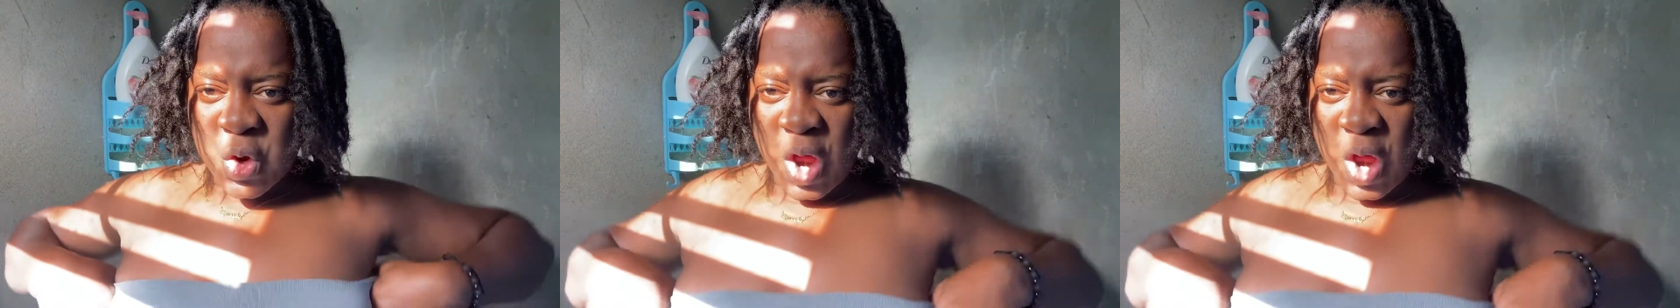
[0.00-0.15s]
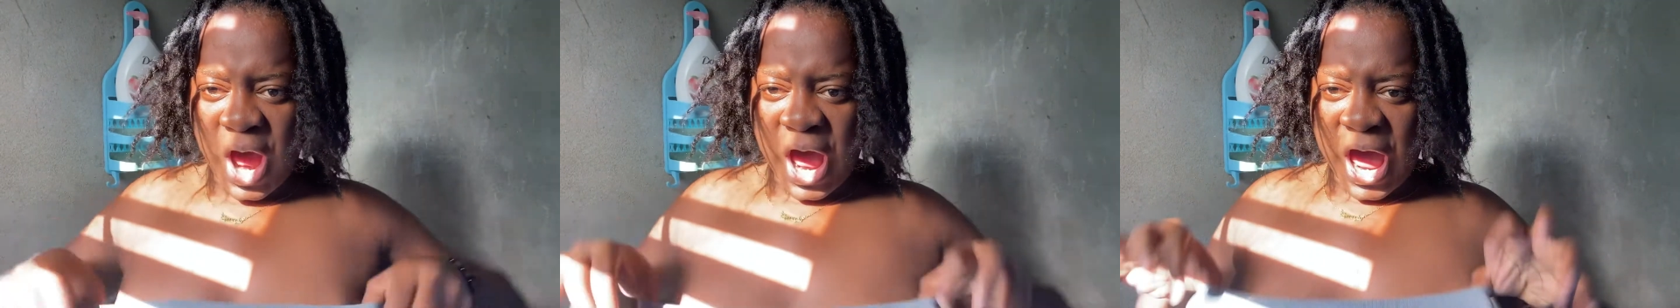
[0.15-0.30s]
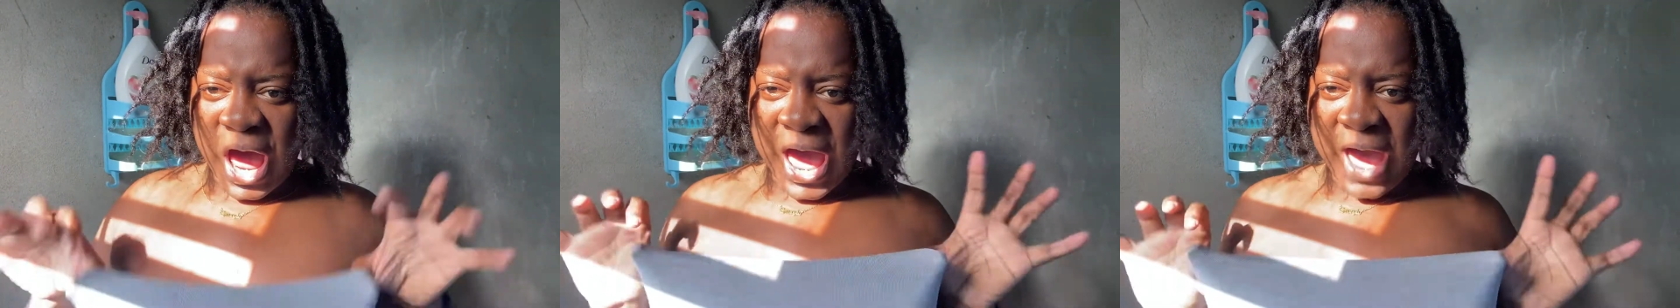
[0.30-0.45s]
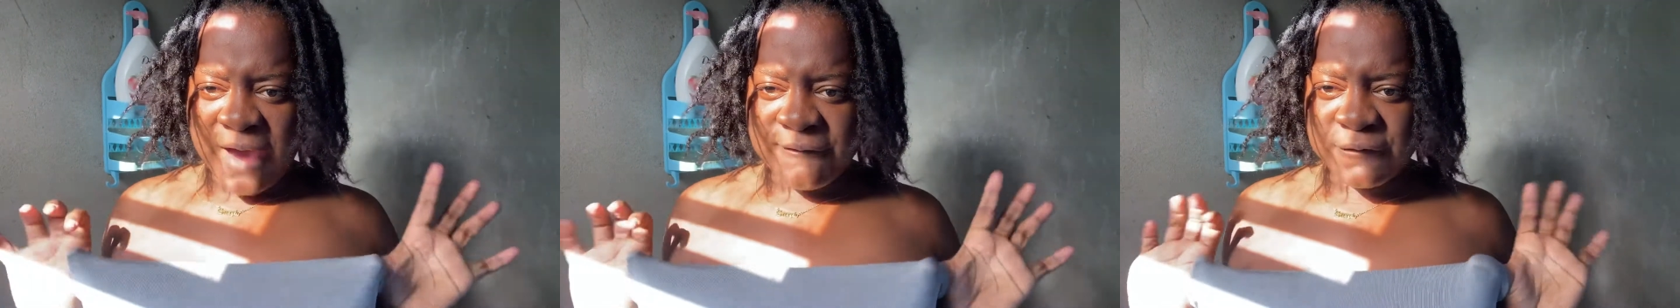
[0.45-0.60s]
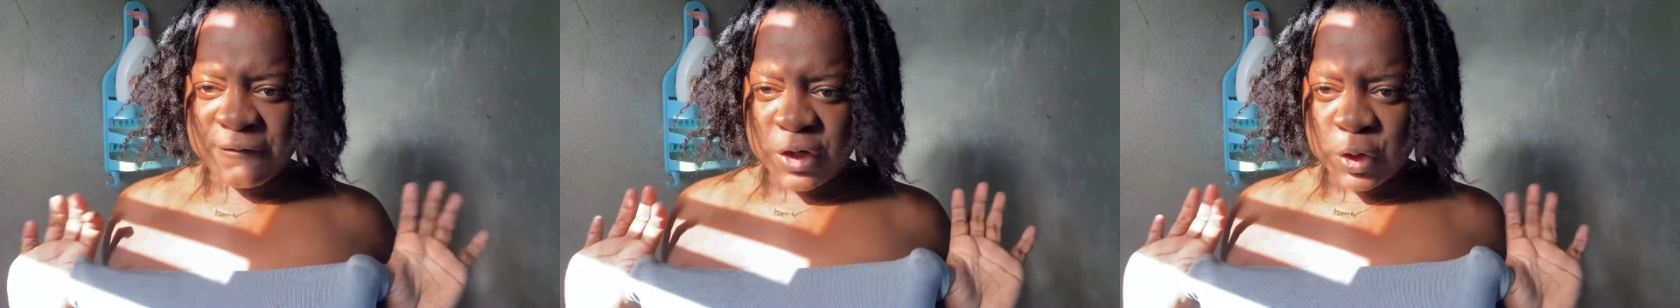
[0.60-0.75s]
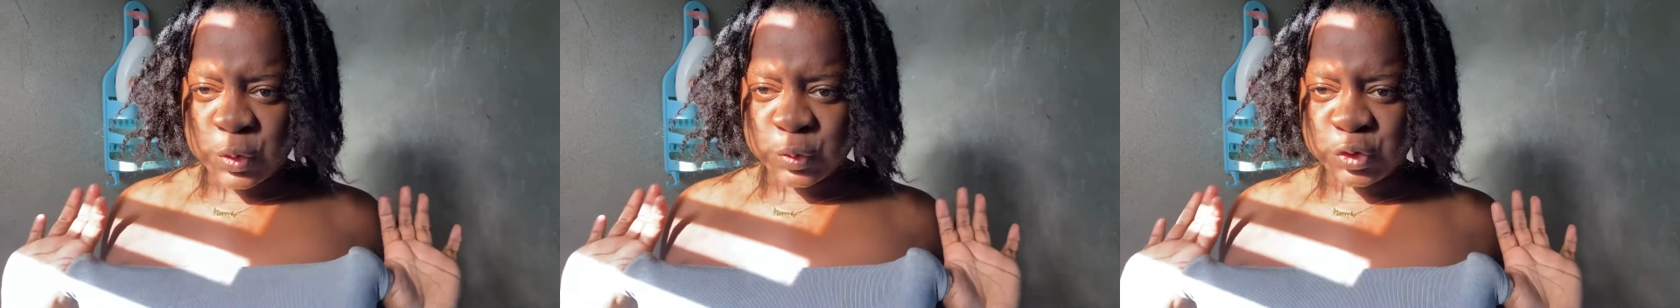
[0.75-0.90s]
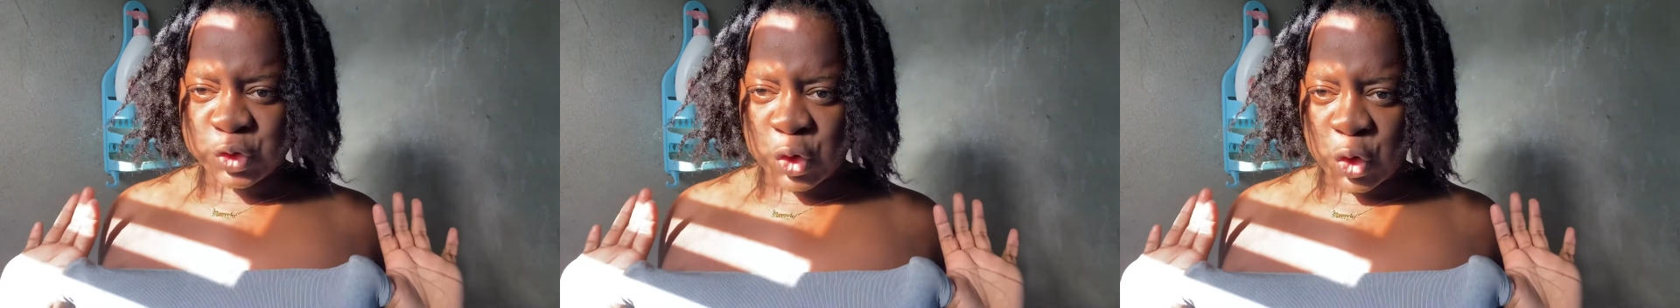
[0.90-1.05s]
I have
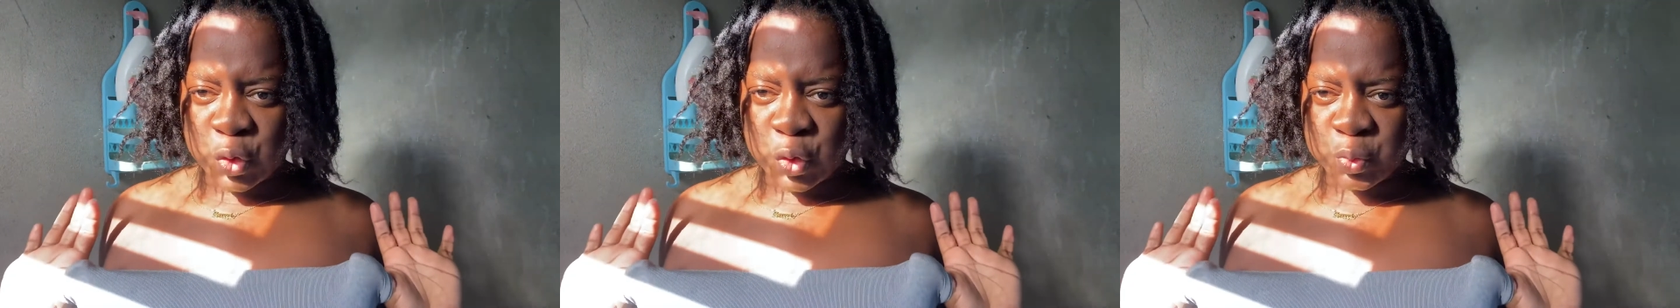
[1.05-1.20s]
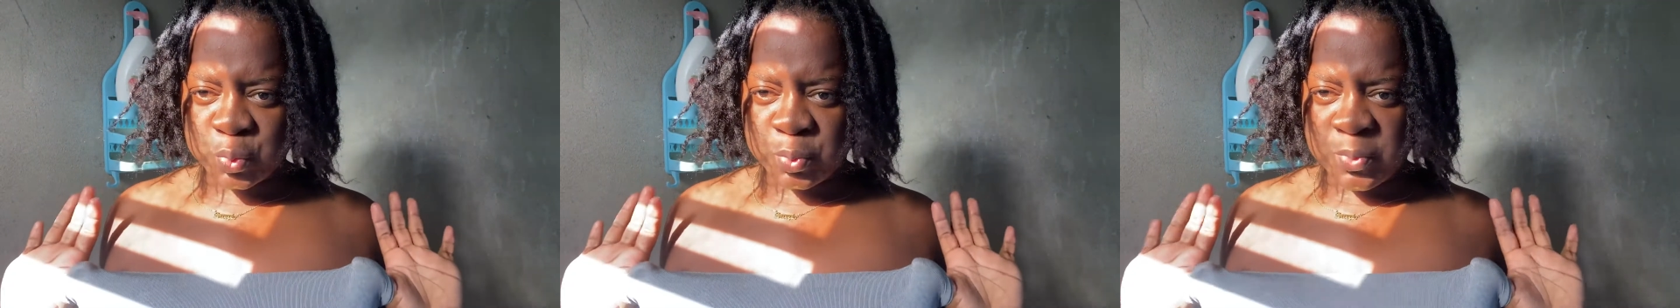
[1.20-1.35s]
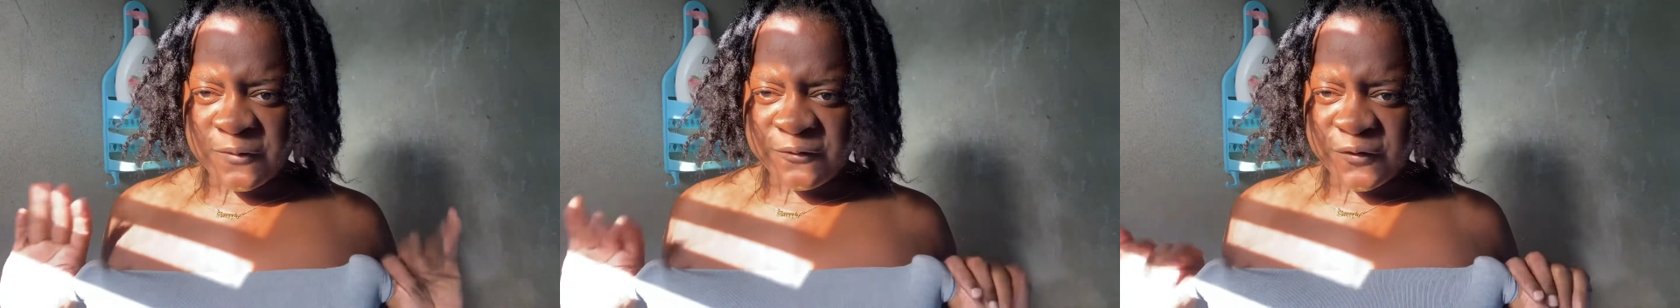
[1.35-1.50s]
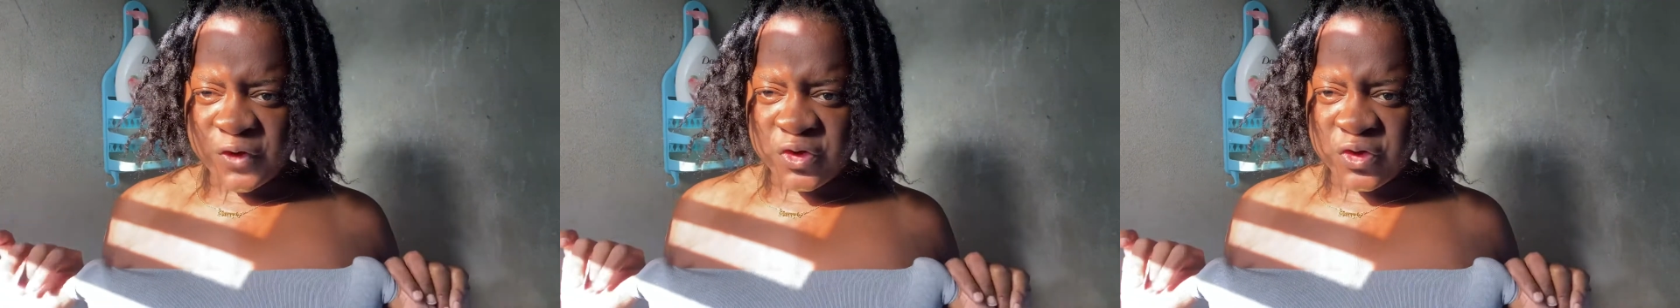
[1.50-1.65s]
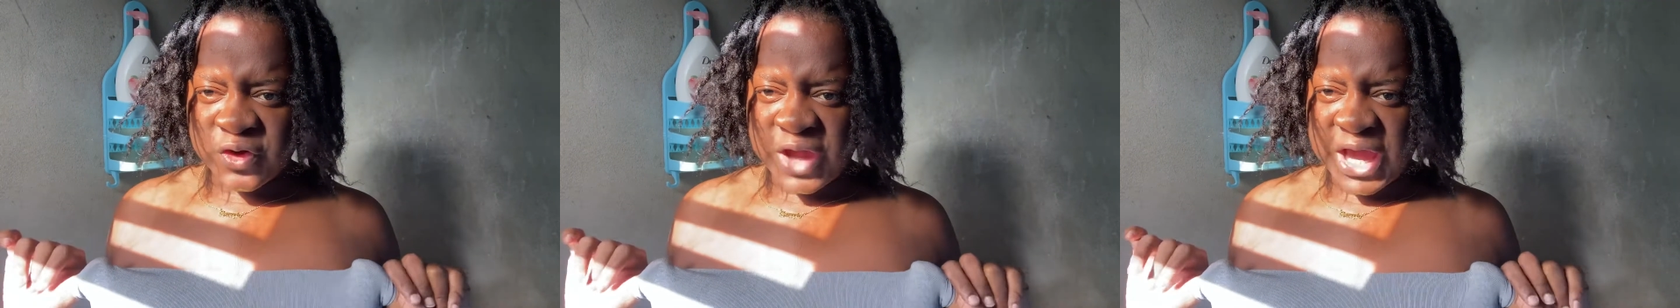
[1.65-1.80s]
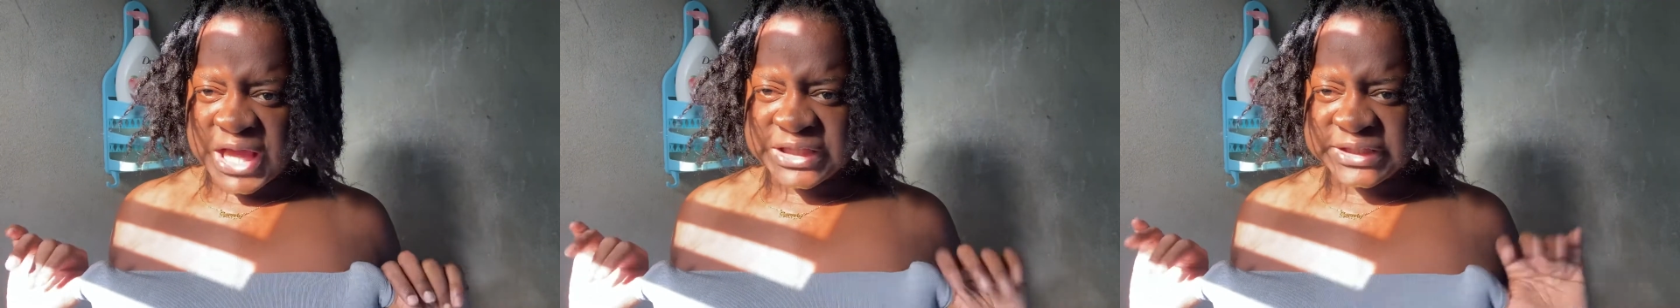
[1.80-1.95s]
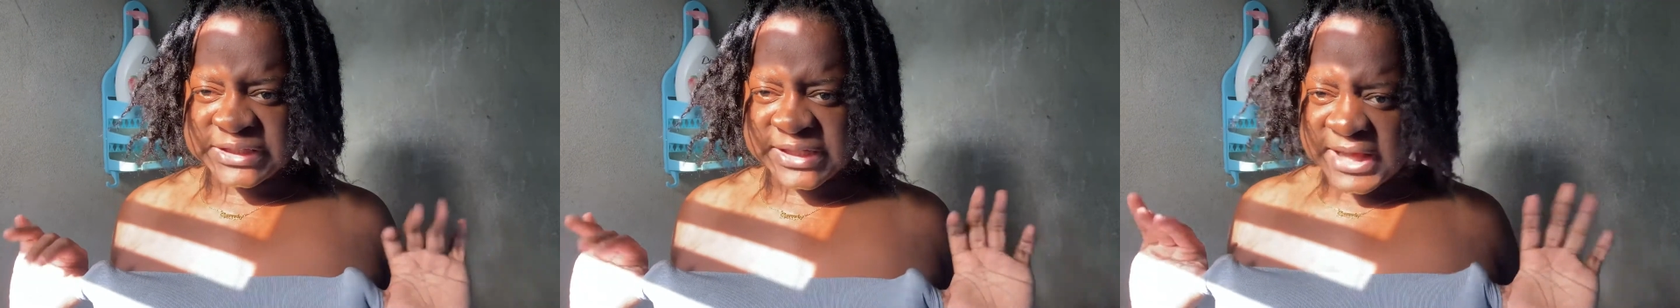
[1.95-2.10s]
clothes on. Before you
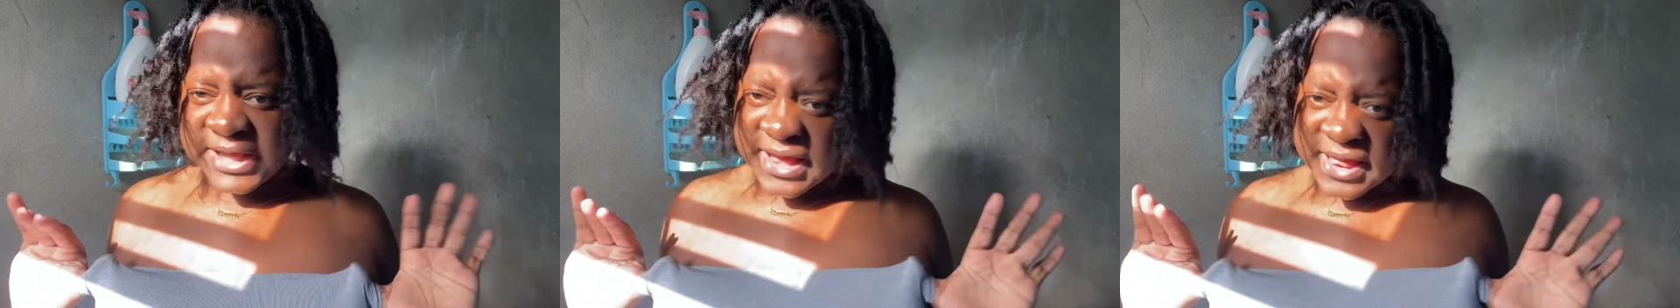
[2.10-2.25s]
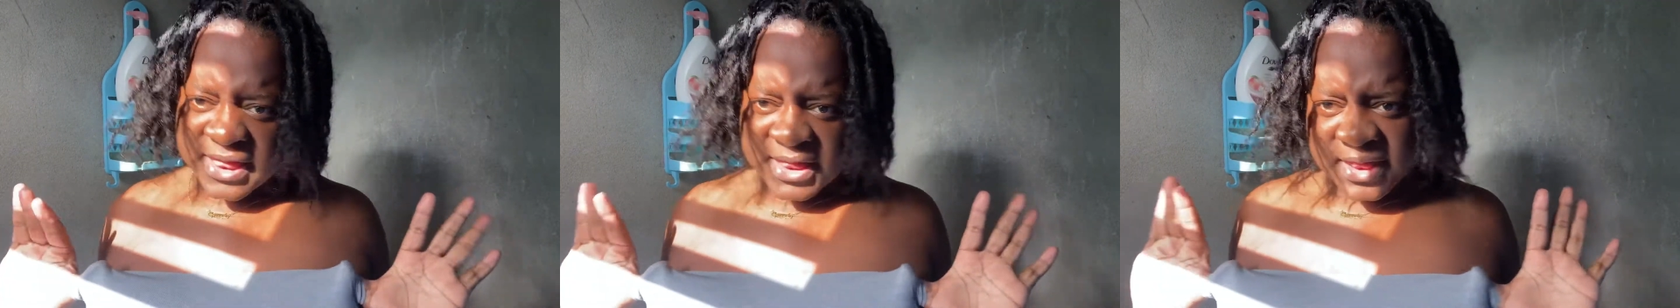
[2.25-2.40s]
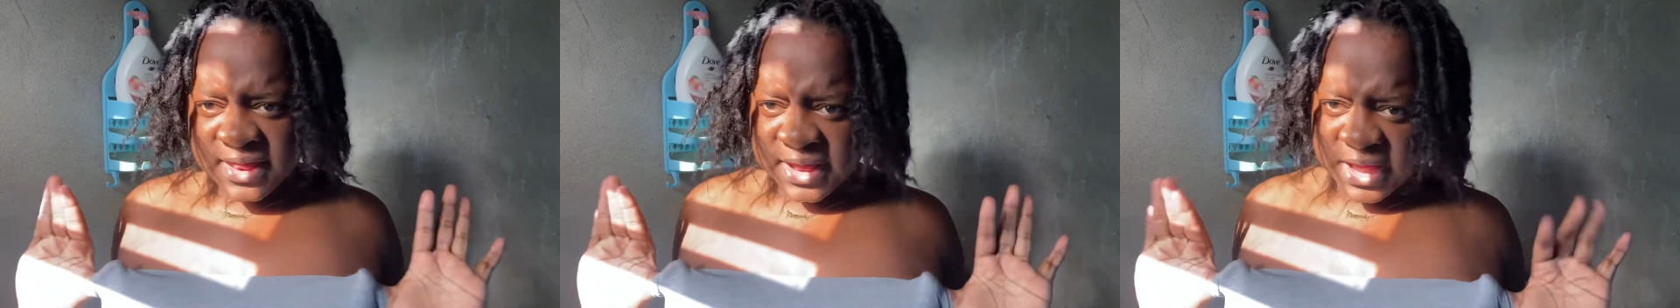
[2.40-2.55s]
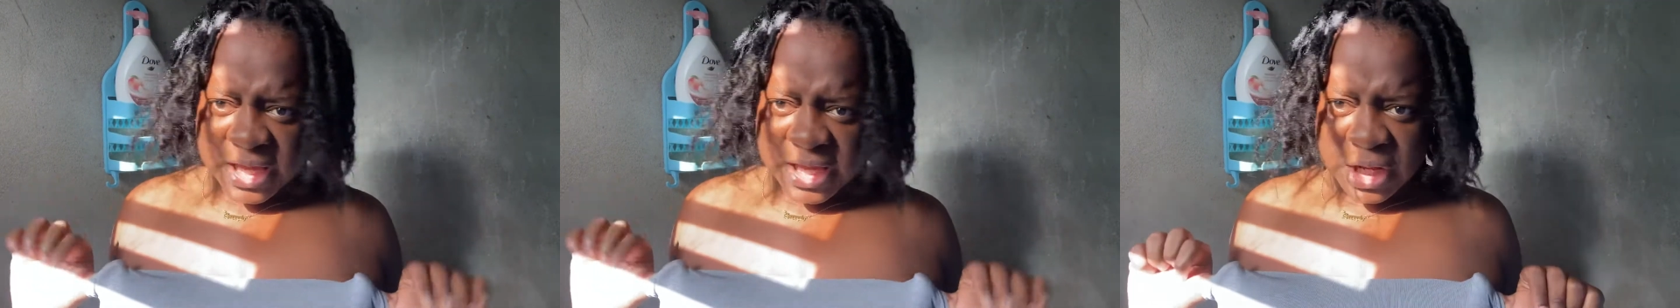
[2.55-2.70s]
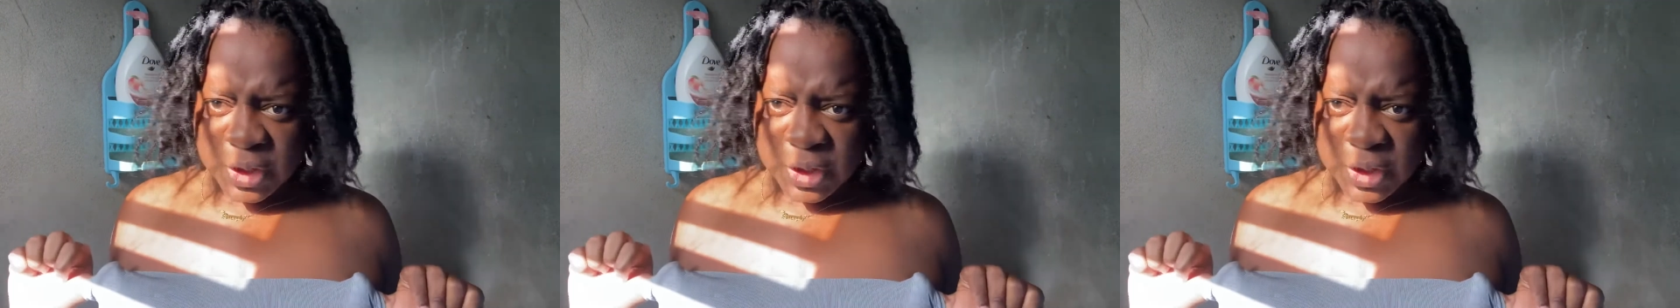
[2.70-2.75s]
guys think I